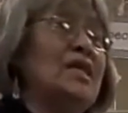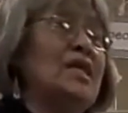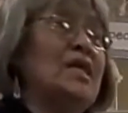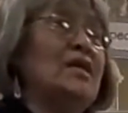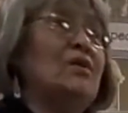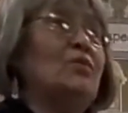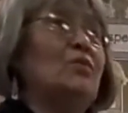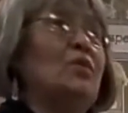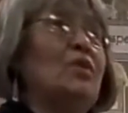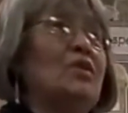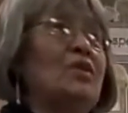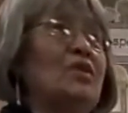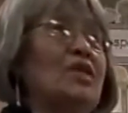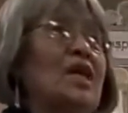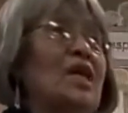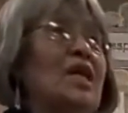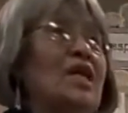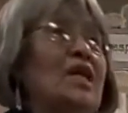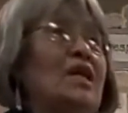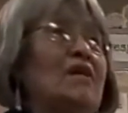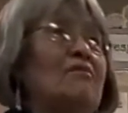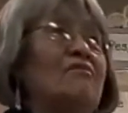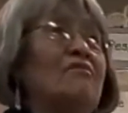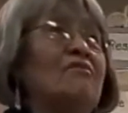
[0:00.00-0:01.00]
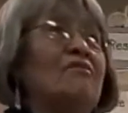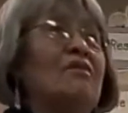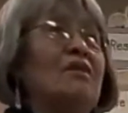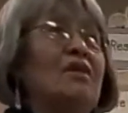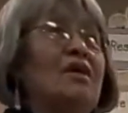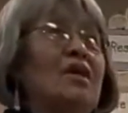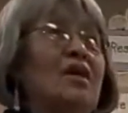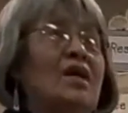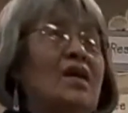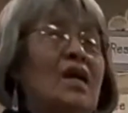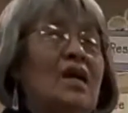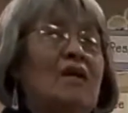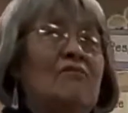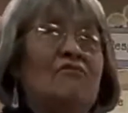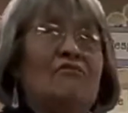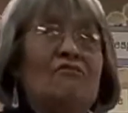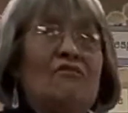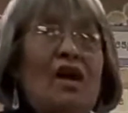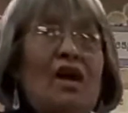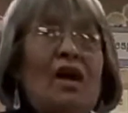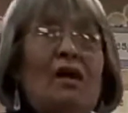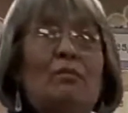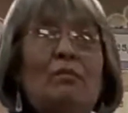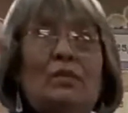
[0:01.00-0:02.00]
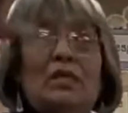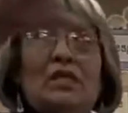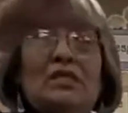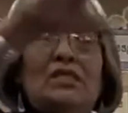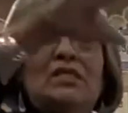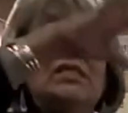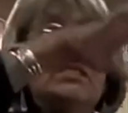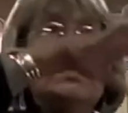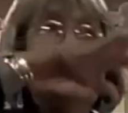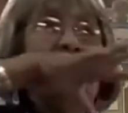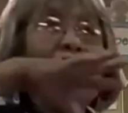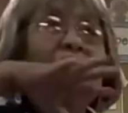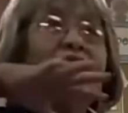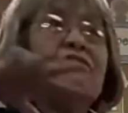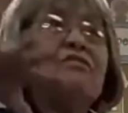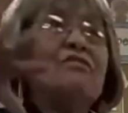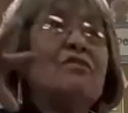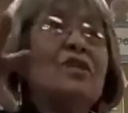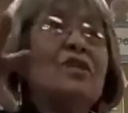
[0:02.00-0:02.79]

neat where they live. And families live